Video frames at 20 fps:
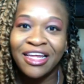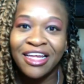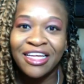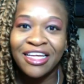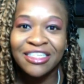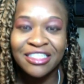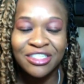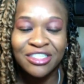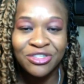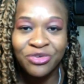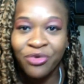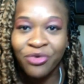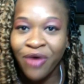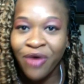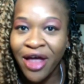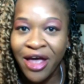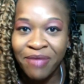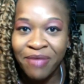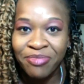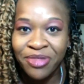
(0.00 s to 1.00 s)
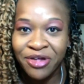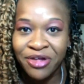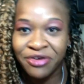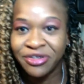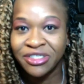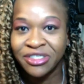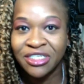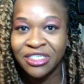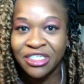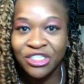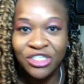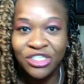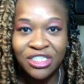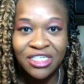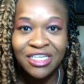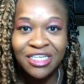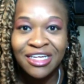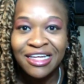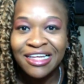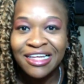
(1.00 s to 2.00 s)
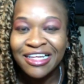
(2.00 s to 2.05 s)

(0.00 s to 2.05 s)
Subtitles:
It just grabbed their attention.